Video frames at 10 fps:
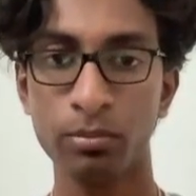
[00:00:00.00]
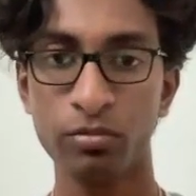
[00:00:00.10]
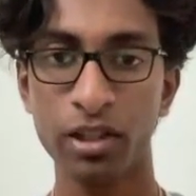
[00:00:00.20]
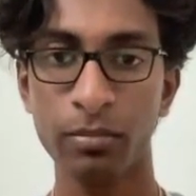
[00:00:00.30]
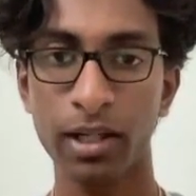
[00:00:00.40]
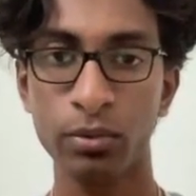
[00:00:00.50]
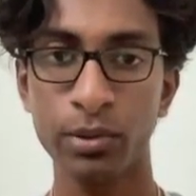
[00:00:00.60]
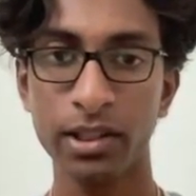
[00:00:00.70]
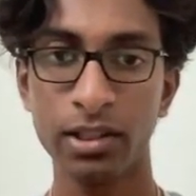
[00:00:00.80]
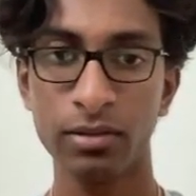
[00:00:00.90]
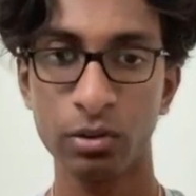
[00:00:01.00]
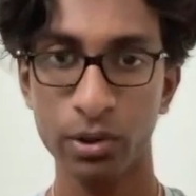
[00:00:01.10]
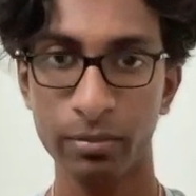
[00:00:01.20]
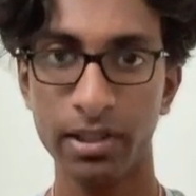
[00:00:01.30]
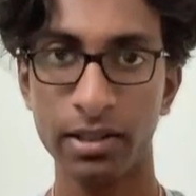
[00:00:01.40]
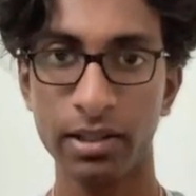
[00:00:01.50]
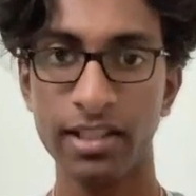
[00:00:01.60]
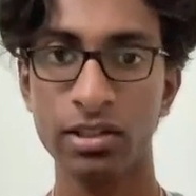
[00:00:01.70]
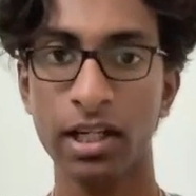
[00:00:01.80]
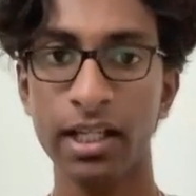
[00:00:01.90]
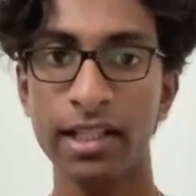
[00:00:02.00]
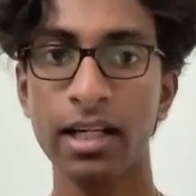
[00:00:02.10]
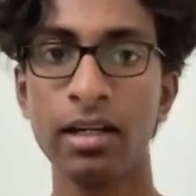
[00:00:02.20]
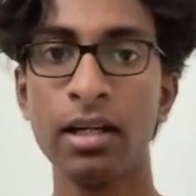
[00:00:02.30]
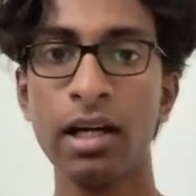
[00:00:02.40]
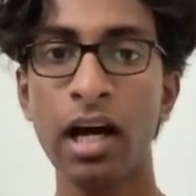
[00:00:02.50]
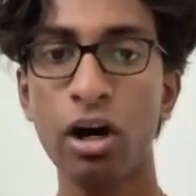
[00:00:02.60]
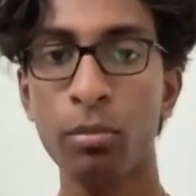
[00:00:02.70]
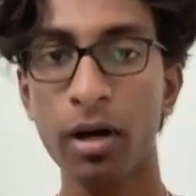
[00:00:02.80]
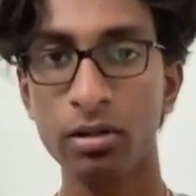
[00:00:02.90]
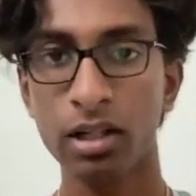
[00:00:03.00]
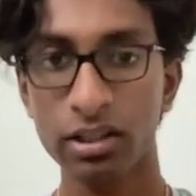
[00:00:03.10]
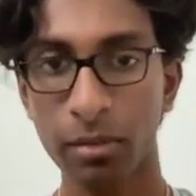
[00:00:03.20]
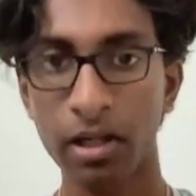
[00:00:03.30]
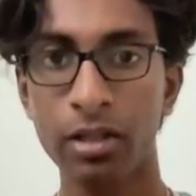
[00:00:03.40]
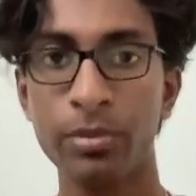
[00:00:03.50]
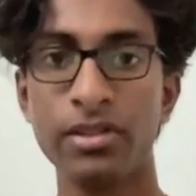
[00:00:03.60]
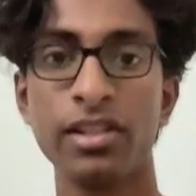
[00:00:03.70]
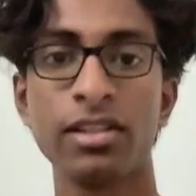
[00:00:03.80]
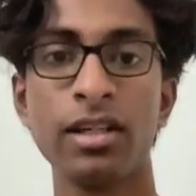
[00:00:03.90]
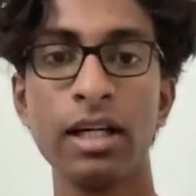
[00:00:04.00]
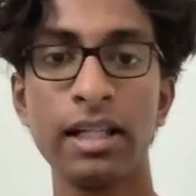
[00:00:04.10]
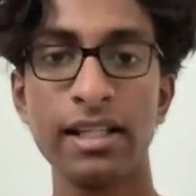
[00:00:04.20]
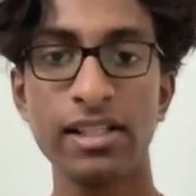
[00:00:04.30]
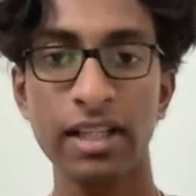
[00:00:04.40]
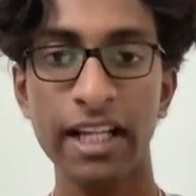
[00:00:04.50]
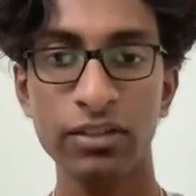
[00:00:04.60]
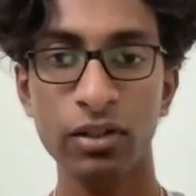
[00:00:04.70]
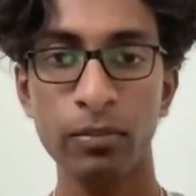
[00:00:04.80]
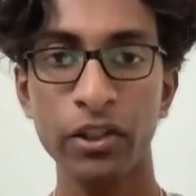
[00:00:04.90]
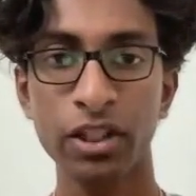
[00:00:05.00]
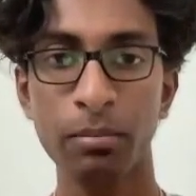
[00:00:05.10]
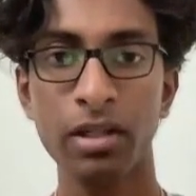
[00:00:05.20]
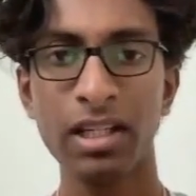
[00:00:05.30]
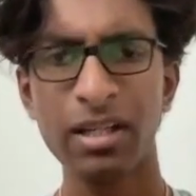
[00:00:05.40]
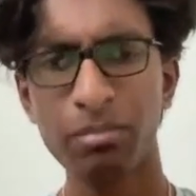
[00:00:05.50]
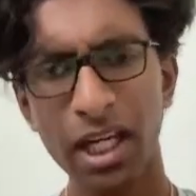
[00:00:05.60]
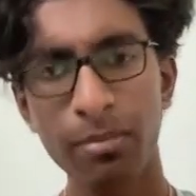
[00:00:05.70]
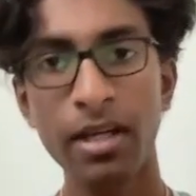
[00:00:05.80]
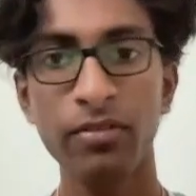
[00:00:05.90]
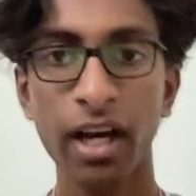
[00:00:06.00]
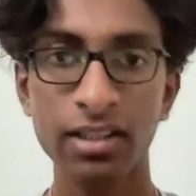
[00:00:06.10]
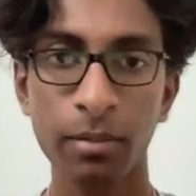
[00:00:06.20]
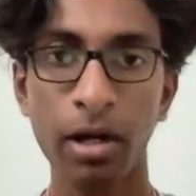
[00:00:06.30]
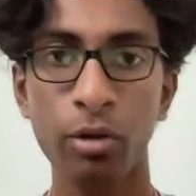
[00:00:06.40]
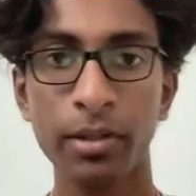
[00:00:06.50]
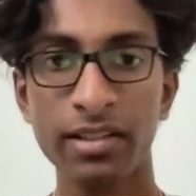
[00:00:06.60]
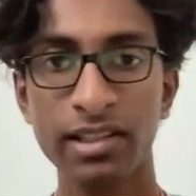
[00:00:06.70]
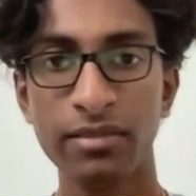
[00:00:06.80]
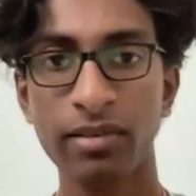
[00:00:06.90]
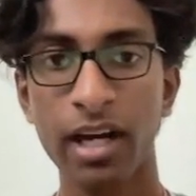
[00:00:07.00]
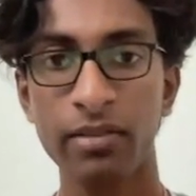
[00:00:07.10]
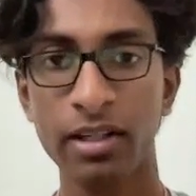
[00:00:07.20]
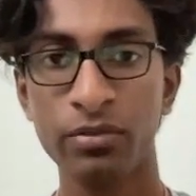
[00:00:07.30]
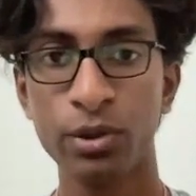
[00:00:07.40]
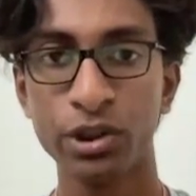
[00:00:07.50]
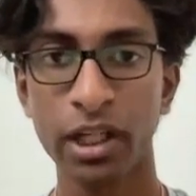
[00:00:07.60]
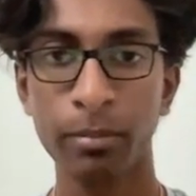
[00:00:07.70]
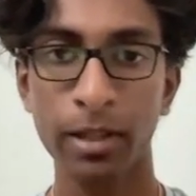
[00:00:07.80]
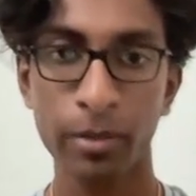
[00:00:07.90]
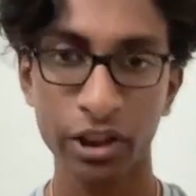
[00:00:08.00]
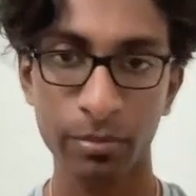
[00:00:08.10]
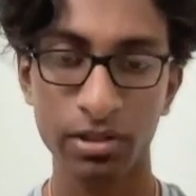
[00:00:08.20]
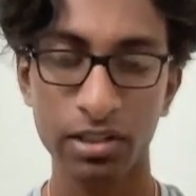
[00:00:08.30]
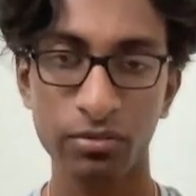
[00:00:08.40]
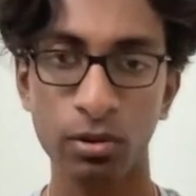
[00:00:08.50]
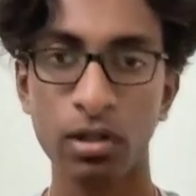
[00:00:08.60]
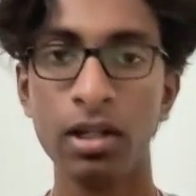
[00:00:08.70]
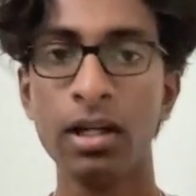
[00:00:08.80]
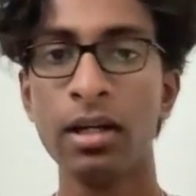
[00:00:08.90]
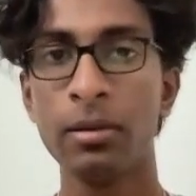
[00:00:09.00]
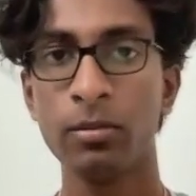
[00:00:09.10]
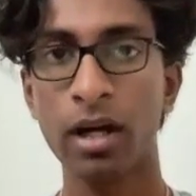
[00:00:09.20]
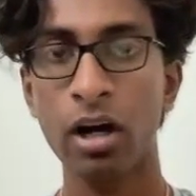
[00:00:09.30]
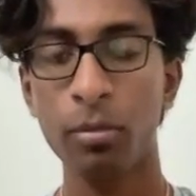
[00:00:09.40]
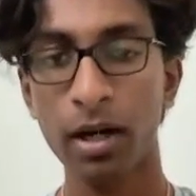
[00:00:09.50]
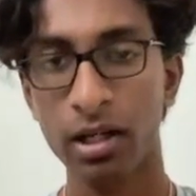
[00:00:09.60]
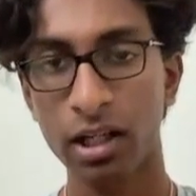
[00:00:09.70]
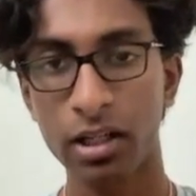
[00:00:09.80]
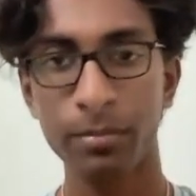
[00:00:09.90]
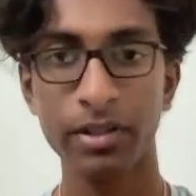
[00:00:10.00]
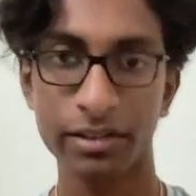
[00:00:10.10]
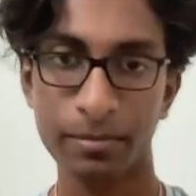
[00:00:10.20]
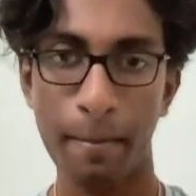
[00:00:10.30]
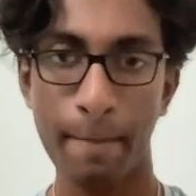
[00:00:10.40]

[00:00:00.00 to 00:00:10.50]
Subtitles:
With my queen b3 is an idea. How about some other pieces? This light skirt bishop, maybe if I somehow play c5 in the future and play bishop c4. How about another piece?